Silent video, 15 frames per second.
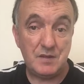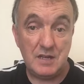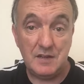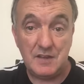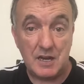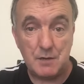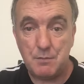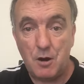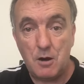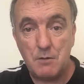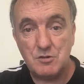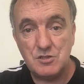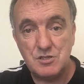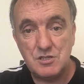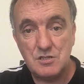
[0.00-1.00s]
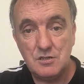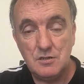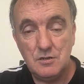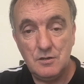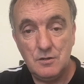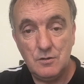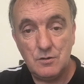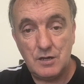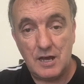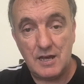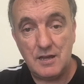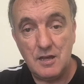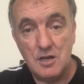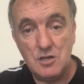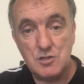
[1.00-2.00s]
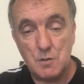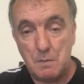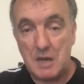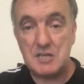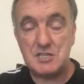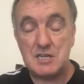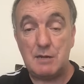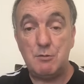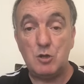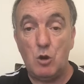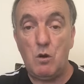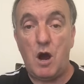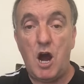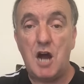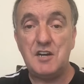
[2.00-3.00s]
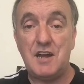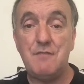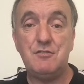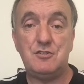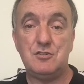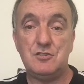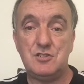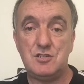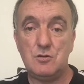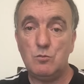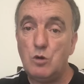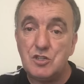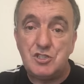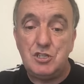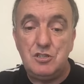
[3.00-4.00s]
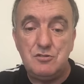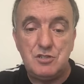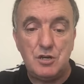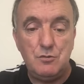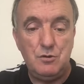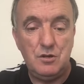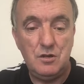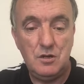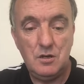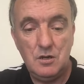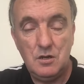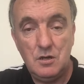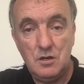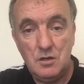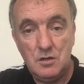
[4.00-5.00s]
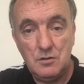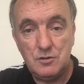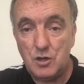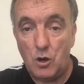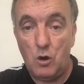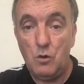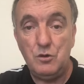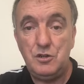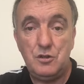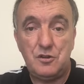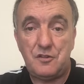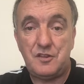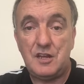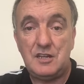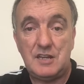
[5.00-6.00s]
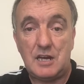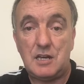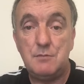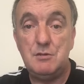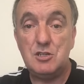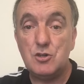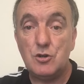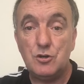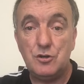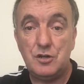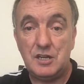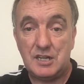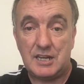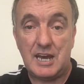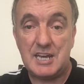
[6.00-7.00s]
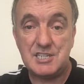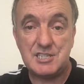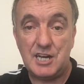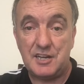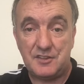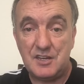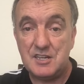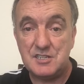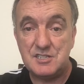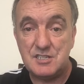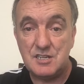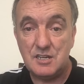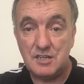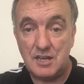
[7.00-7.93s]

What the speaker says: in that apartment. Okay? So basically, with no hard evidence, what do you do? The only other thing that can be done in a case like this,